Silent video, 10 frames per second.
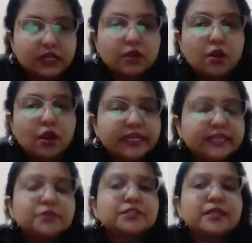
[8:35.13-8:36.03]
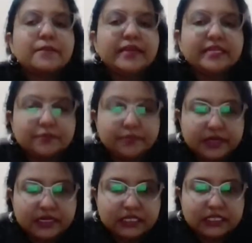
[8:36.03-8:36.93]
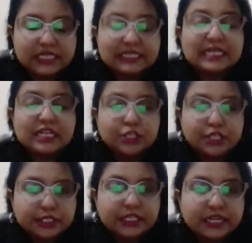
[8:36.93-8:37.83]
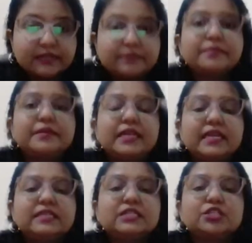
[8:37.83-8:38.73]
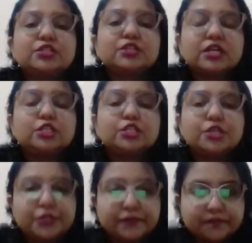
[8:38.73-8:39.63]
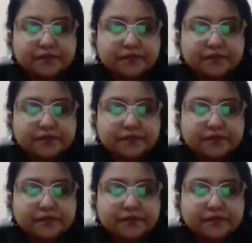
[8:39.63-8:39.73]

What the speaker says: According to some experts, they suggest that the brain structure